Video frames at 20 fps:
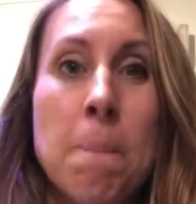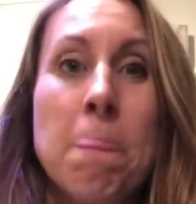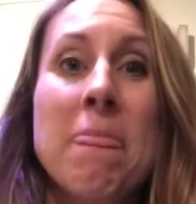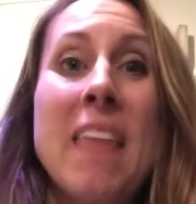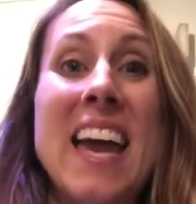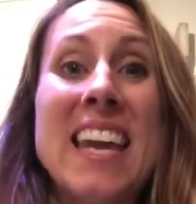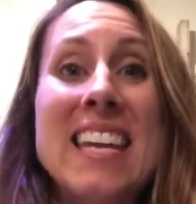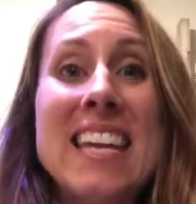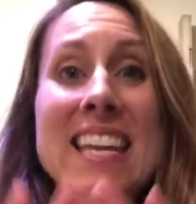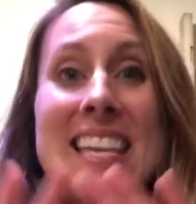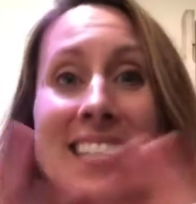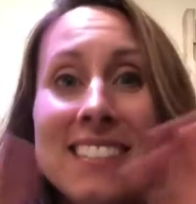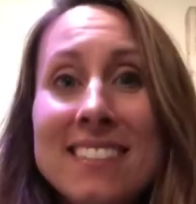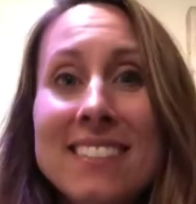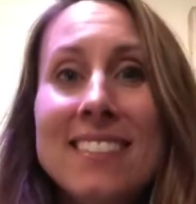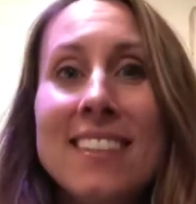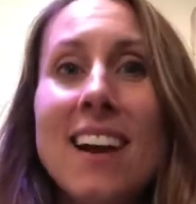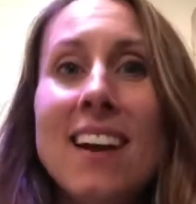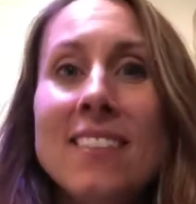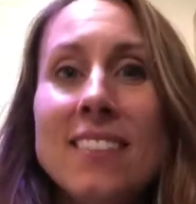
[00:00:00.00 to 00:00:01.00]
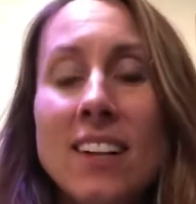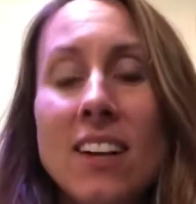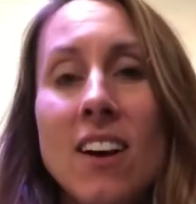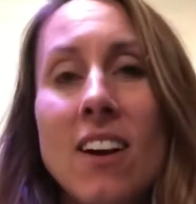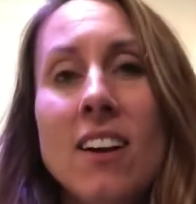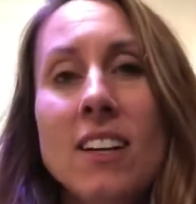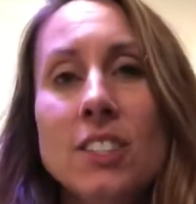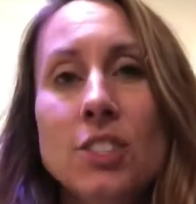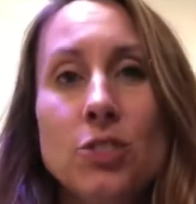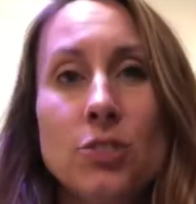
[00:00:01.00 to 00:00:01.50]
And inside the
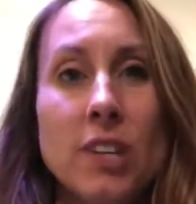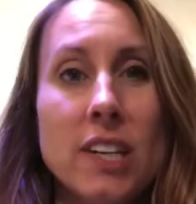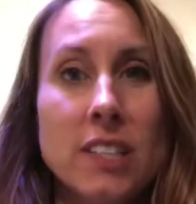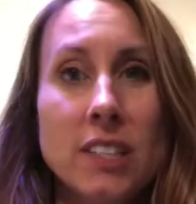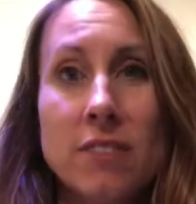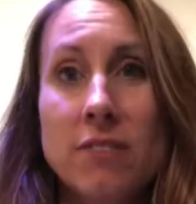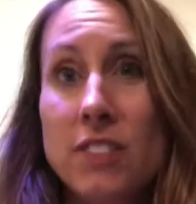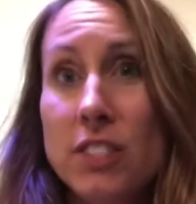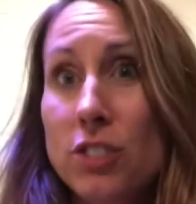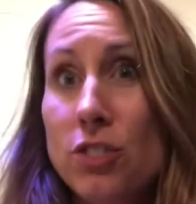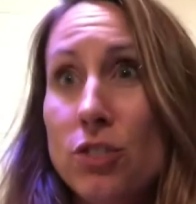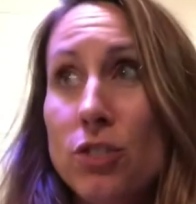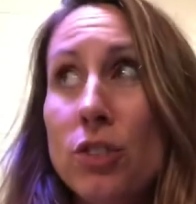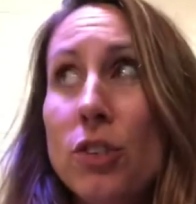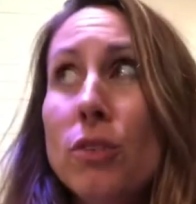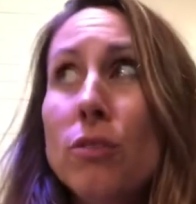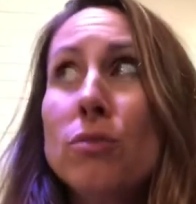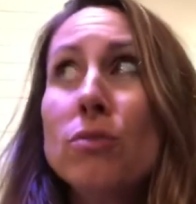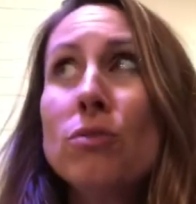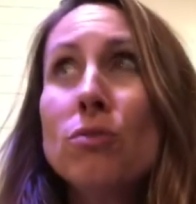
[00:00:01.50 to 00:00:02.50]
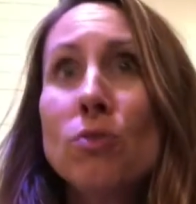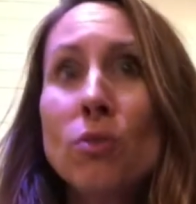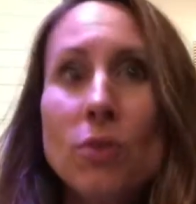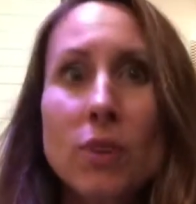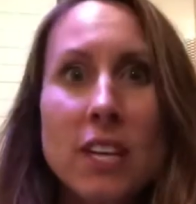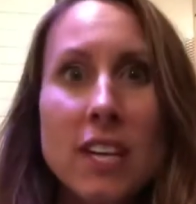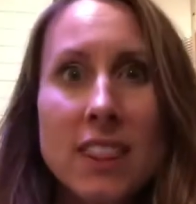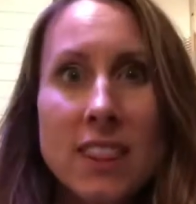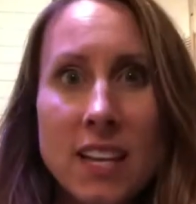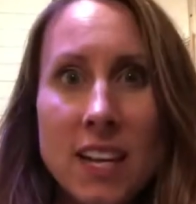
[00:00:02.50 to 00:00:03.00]
construct of this two
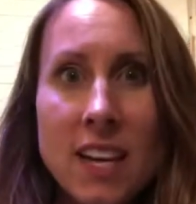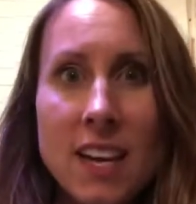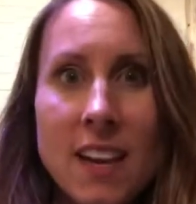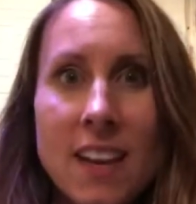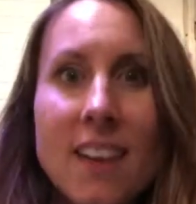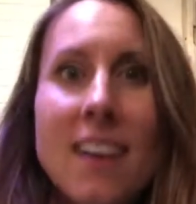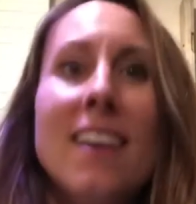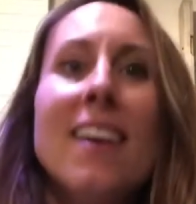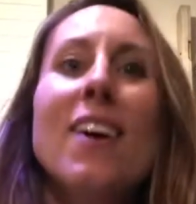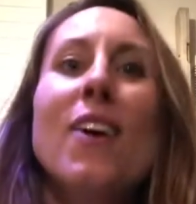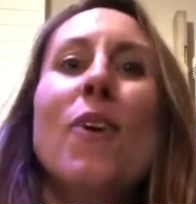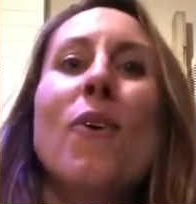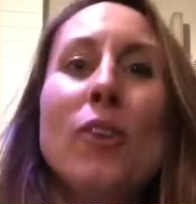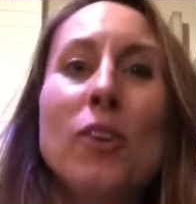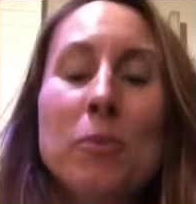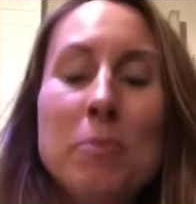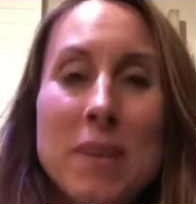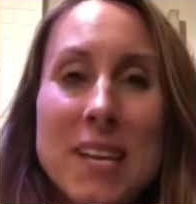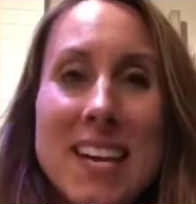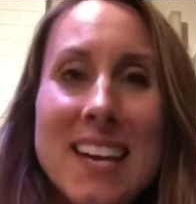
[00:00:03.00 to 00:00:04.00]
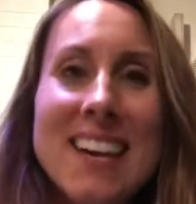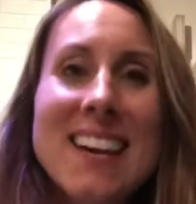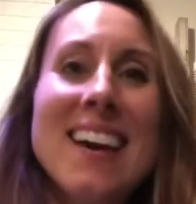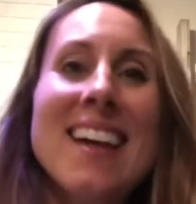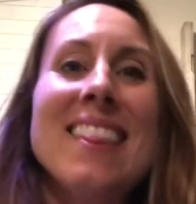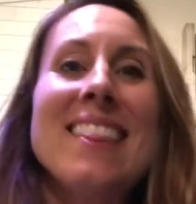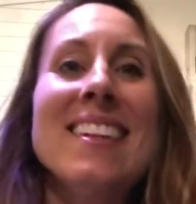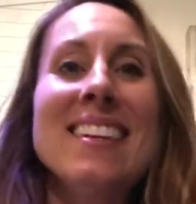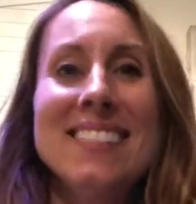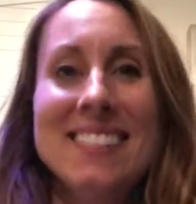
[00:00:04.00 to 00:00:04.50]
story thing will be
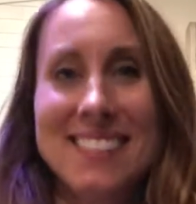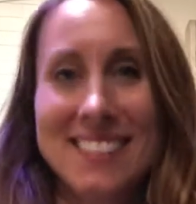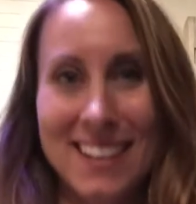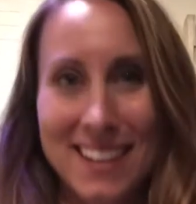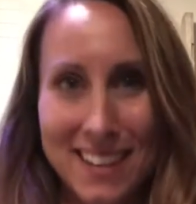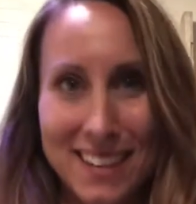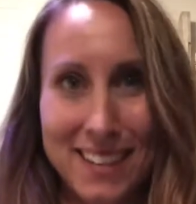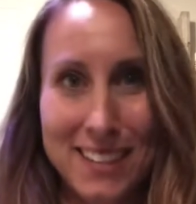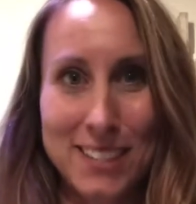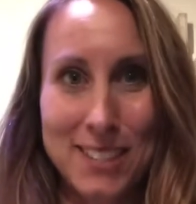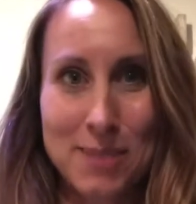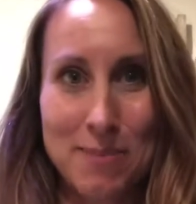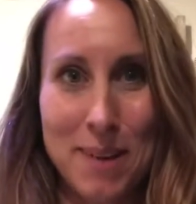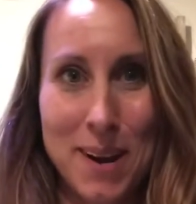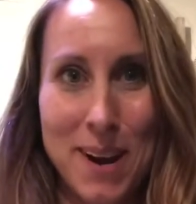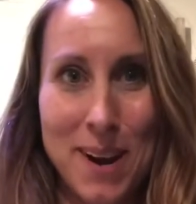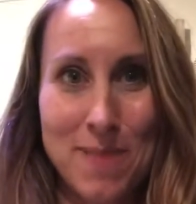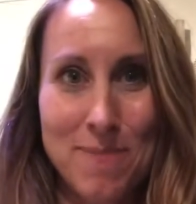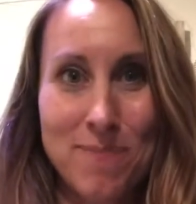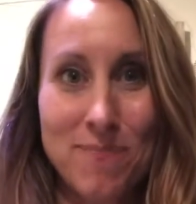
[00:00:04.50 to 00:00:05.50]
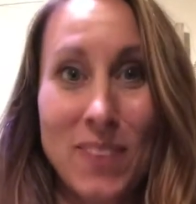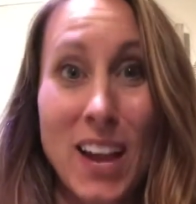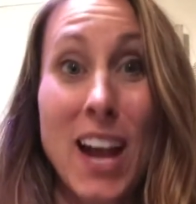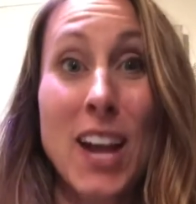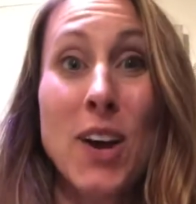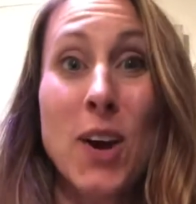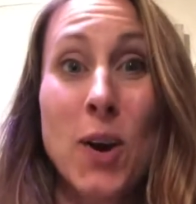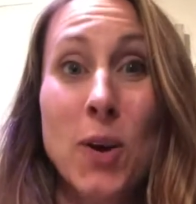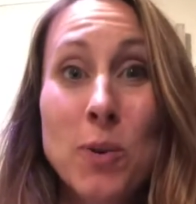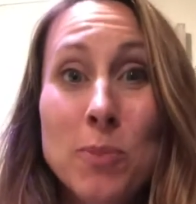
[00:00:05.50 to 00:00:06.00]
the psychic spa. I
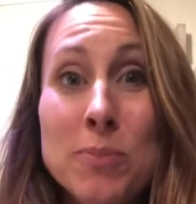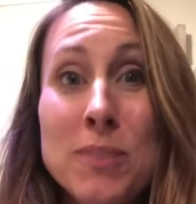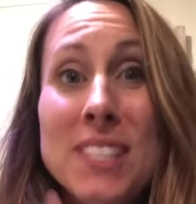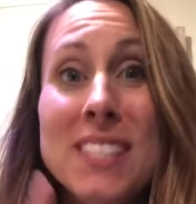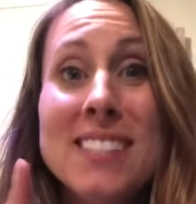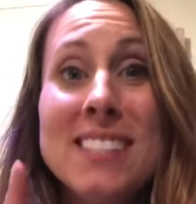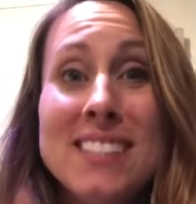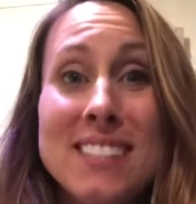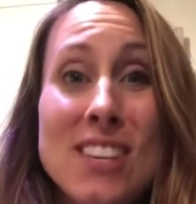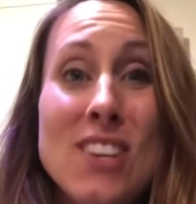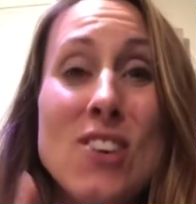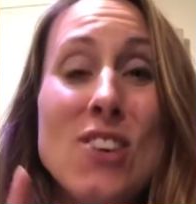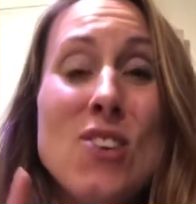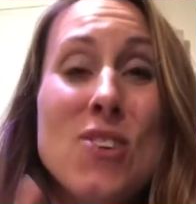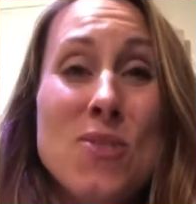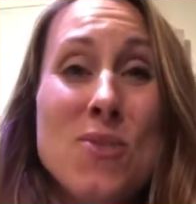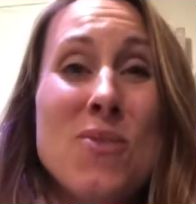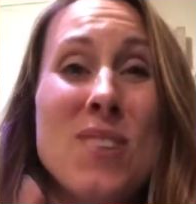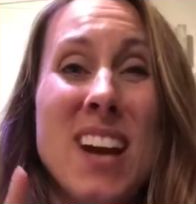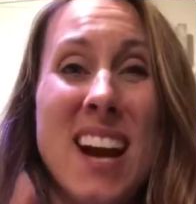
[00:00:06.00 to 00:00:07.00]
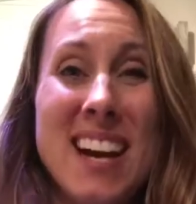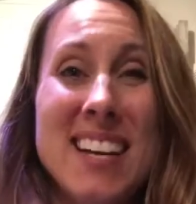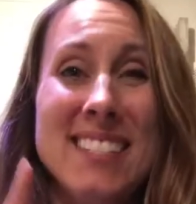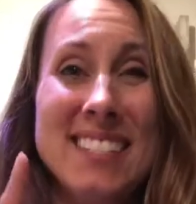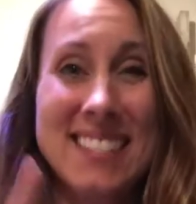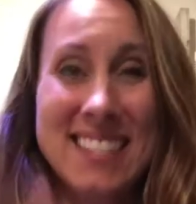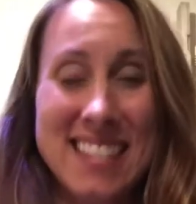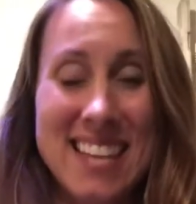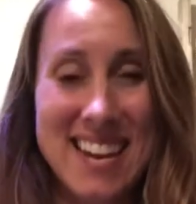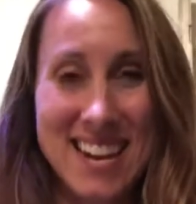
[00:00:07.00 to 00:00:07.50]
hope to see you guys
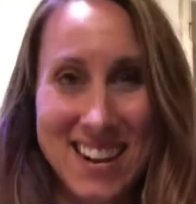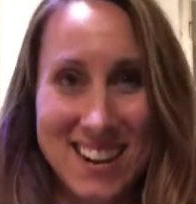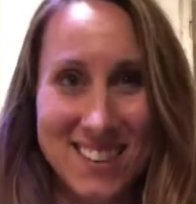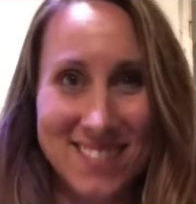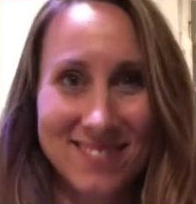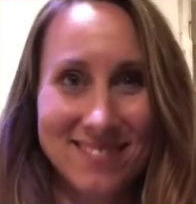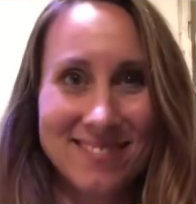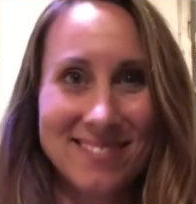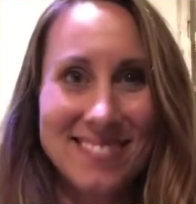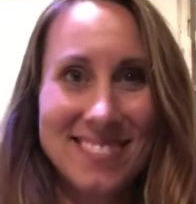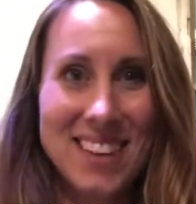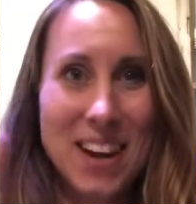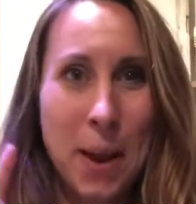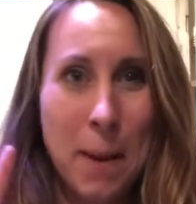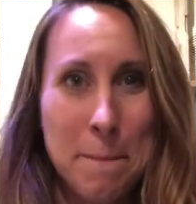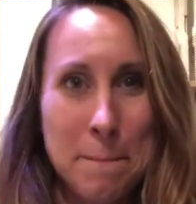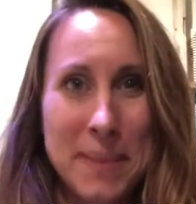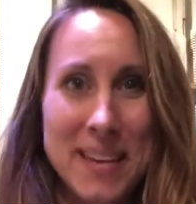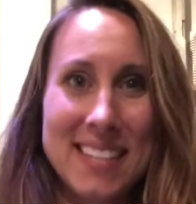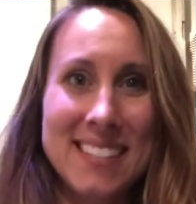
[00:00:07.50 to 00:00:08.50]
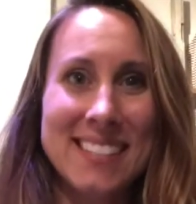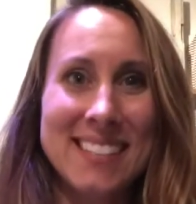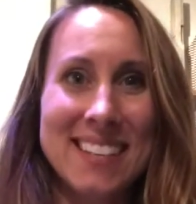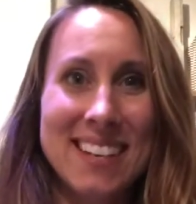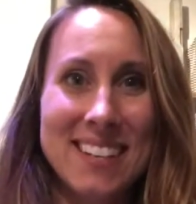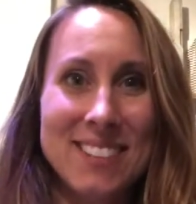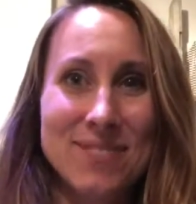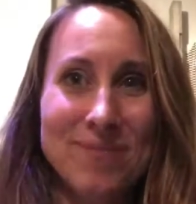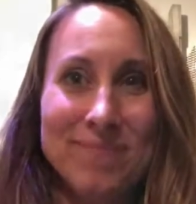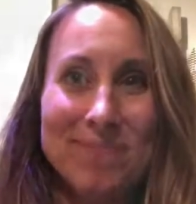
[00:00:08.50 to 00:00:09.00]
there. Peace
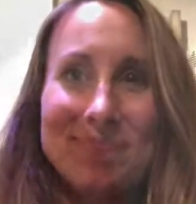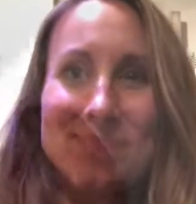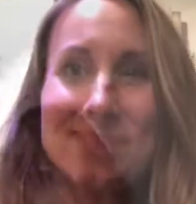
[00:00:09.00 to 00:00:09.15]
out.